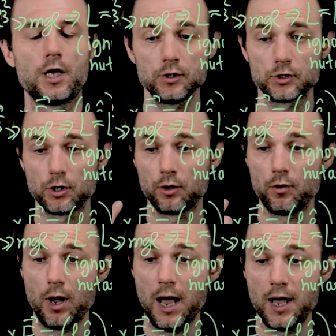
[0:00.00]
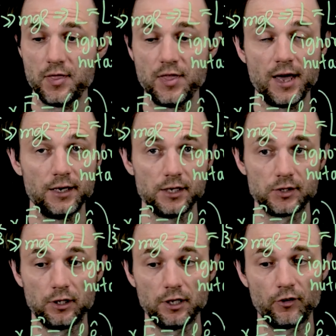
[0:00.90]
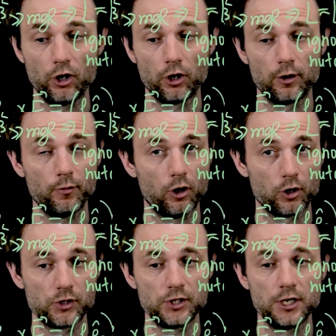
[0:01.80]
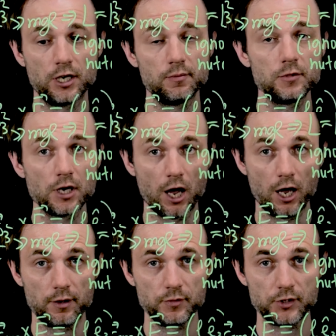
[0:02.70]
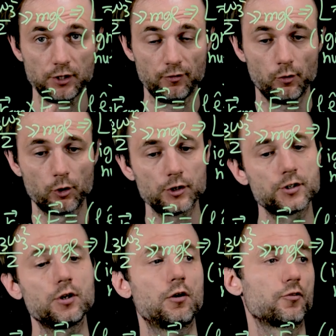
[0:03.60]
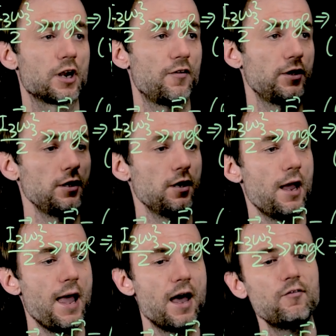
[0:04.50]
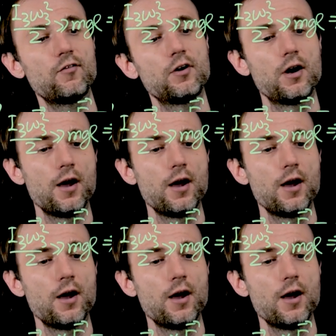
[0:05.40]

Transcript: So that is the lever arm, RCM, times the force of gravity, F,